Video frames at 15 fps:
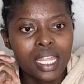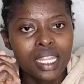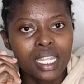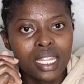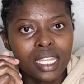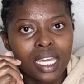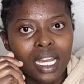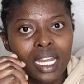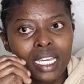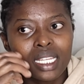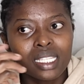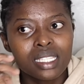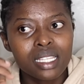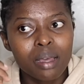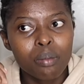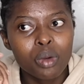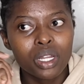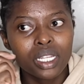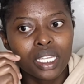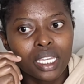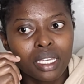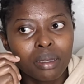Then they're like,
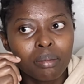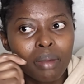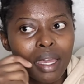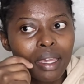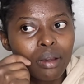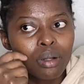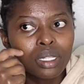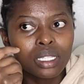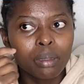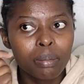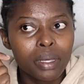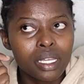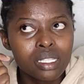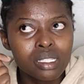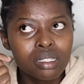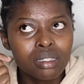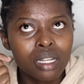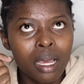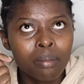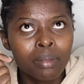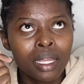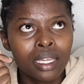someone came. I called the person.
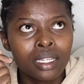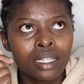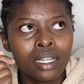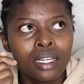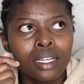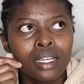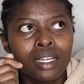I'm like,